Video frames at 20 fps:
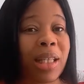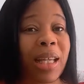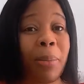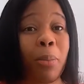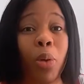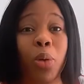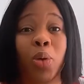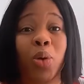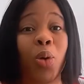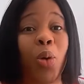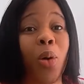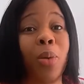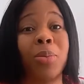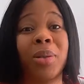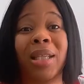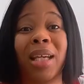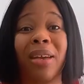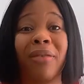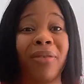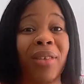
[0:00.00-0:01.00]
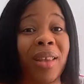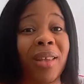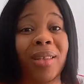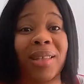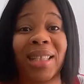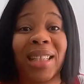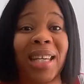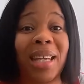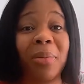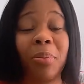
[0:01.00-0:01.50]
I'm also observing the
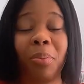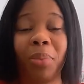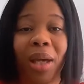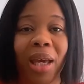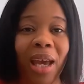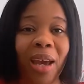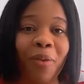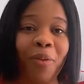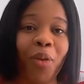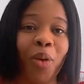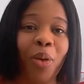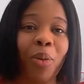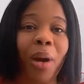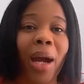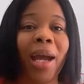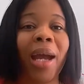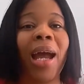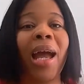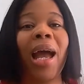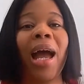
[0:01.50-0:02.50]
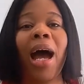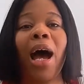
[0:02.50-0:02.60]
team behavior, right?